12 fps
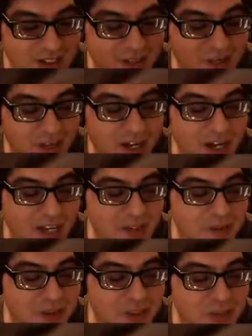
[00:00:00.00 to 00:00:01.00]
Why
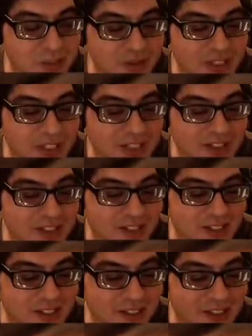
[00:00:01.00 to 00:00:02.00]
would you build that into
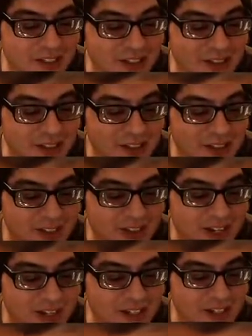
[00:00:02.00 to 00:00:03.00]
the
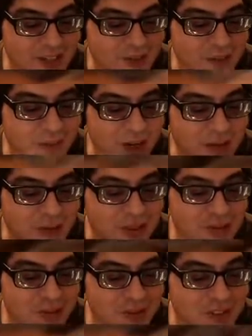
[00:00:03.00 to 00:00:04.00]
eye there? Why would
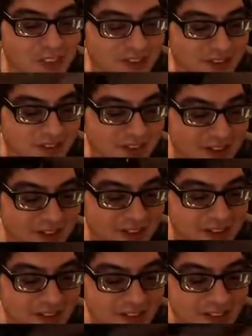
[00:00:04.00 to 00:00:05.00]
you do this?
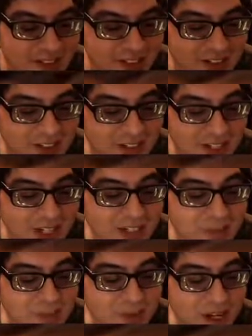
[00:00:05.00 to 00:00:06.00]
That
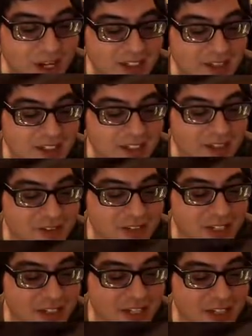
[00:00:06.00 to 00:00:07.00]
implies that
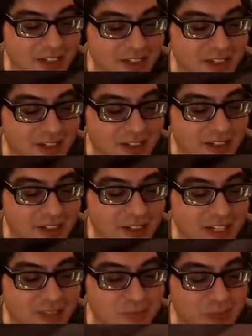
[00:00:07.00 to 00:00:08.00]

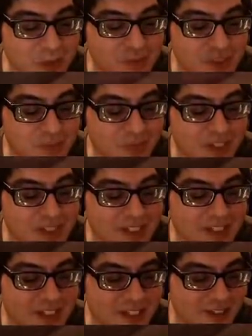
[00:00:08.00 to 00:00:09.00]
that's most of what's
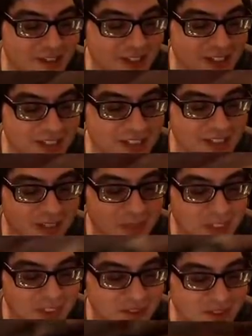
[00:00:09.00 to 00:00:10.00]
in there is a
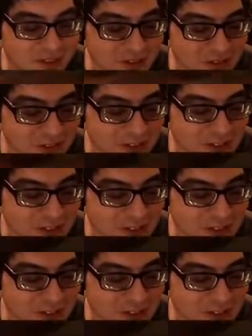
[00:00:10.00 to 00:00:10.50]
pistol